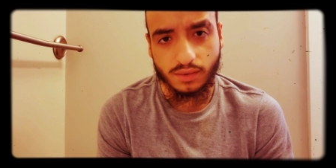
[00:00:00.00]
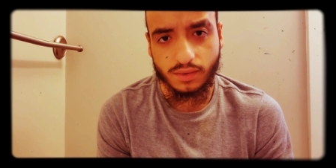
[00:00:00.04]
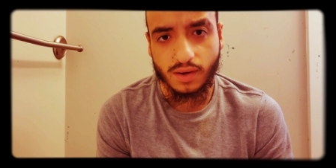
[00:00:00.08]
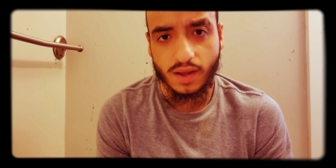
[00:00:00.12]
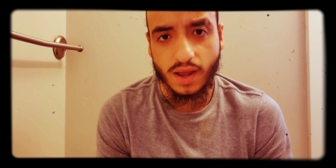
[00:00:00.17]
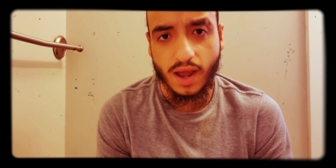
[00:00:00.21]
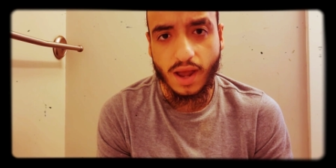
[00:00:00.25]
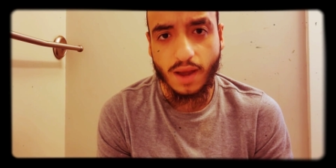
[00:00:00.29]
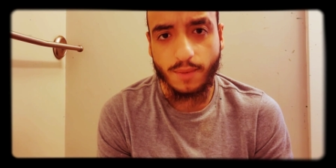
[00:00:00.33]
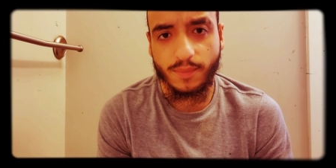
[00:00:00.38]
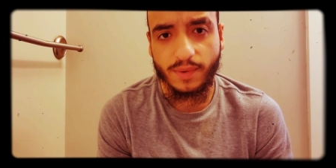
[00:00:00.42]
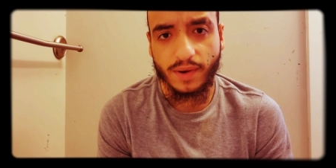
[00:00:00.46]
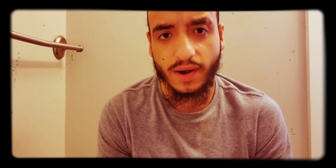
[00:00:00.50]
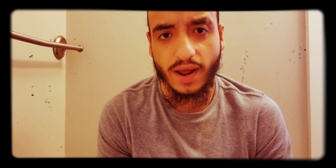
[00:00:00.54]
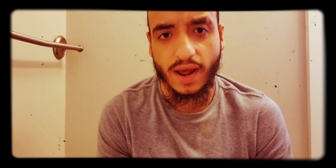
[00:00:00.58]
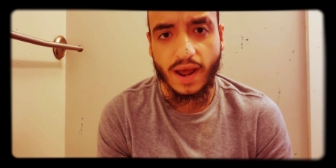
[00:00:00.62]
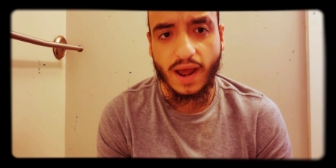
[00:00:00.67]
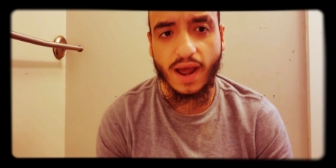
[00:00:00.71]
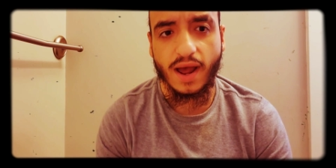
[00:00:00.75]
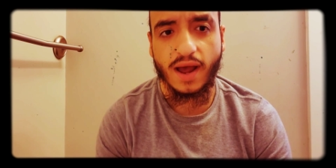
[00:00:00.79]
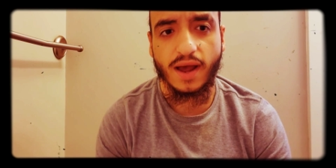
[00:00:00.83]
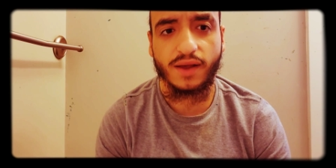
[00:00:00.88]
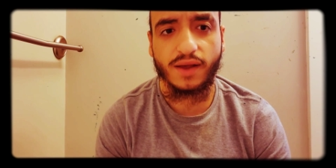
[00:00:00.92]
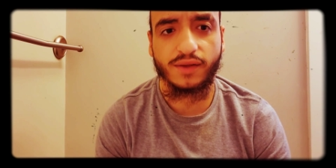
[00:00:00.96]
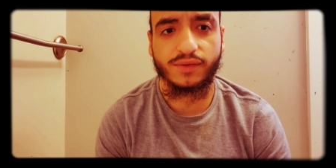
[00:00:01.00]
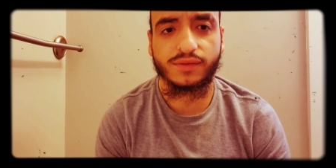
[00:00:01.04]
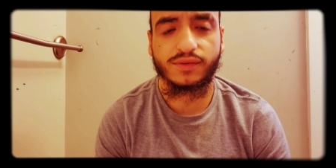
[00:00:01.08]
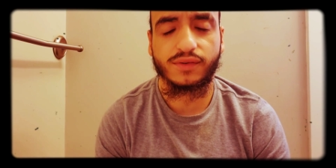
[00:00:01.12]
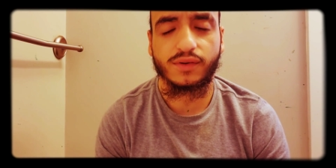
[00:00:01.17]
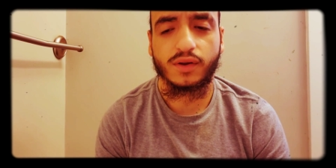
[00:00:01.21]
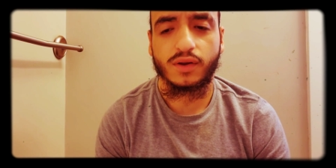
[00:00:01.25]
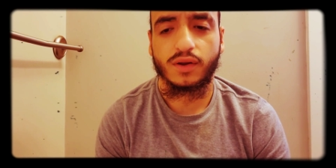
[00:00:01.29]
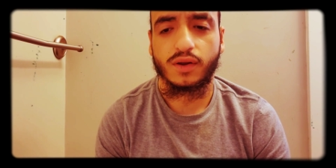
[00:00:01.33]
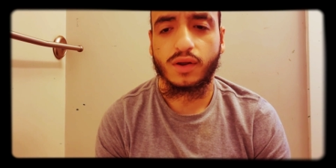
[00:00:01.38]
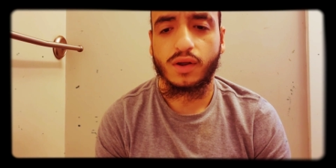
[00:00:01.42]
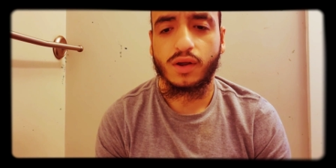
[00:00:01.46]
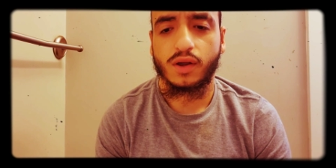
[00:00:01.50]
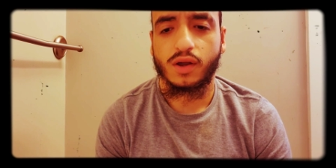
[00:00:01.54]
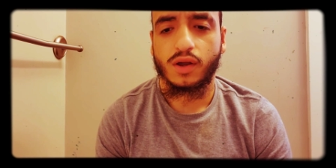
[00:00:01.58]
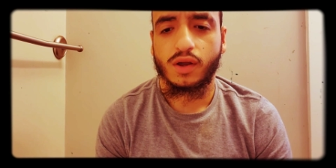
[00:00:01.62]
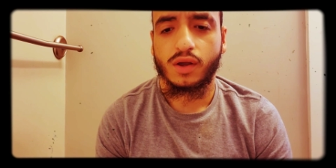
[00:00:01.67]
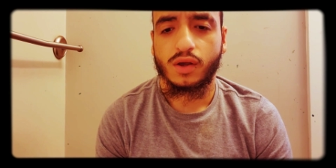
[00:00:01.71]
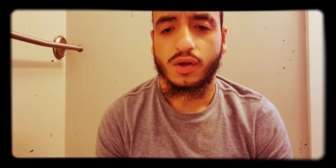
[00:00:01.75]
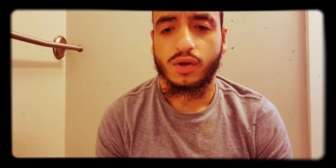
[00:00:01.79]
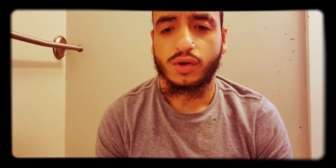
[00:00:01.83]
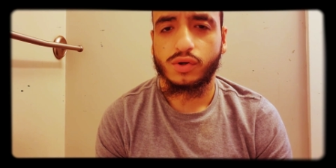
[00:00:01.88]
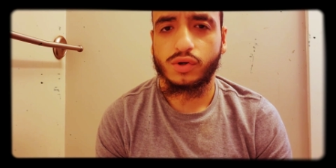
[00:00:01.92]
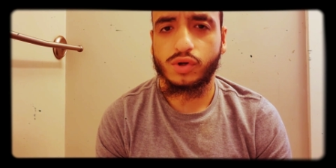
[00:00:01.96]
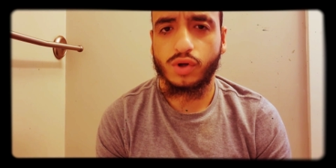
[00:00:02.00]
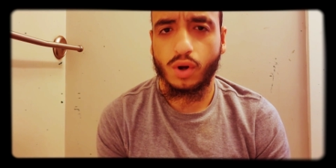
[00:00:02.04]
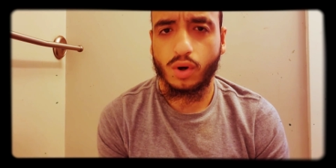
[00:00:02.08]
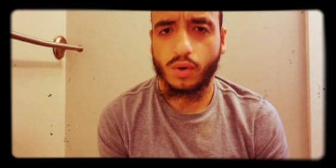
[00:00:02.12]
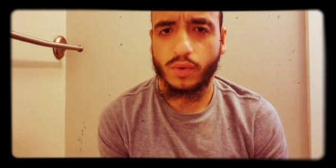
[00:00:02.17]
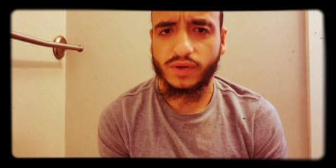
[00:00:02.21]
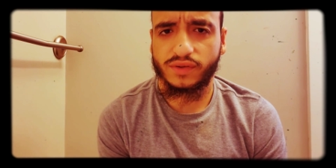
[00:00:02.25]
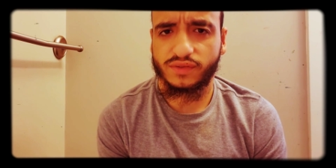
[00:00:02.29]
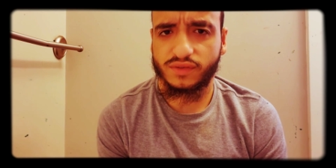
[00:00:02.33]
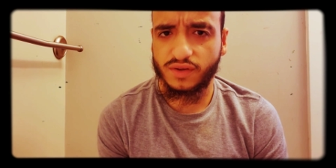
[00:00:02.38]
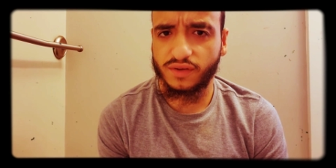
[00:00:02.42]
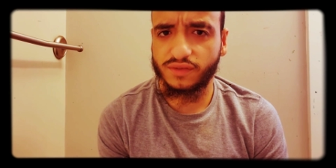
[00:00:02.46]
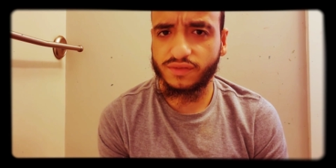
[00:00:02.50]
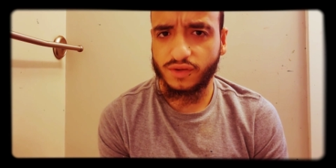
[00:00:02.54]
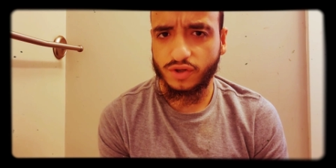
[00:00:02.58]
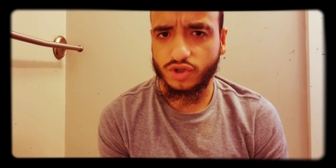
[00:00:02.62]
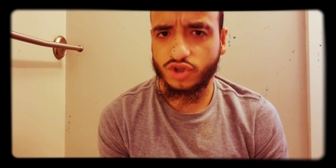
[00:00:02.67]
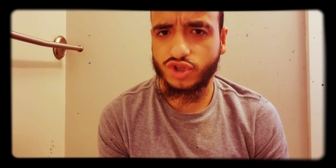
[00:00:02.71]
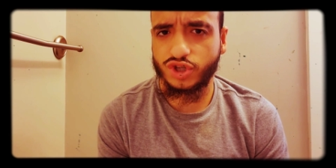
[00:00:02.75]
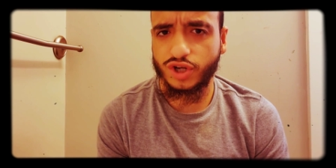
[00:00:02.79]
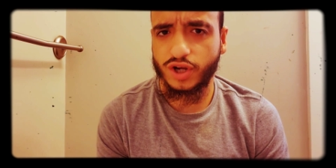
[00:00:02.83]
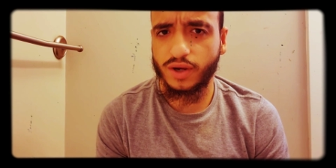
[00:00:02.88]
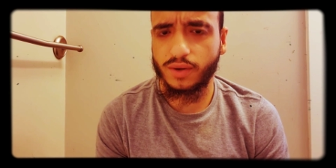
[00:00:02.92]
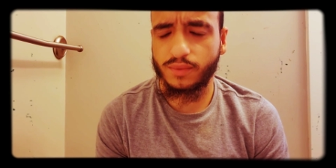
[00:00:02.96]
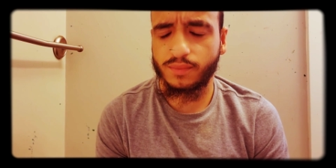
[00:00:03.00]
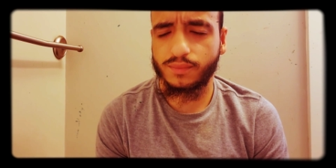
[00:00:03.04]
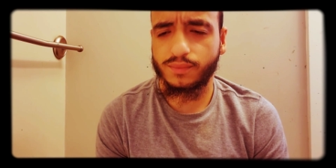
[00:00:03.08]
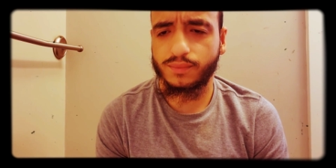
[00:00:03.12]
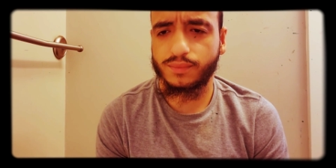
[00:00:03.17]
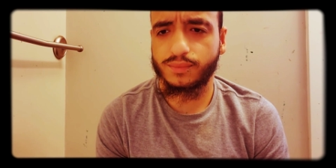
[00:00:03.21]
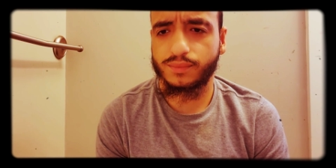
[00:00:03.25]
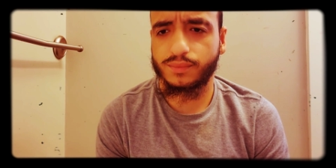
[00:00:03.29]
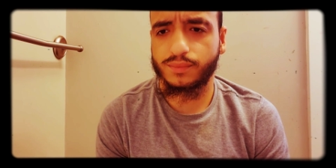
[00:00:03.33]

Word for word: happened to ask, you know, is this the chip?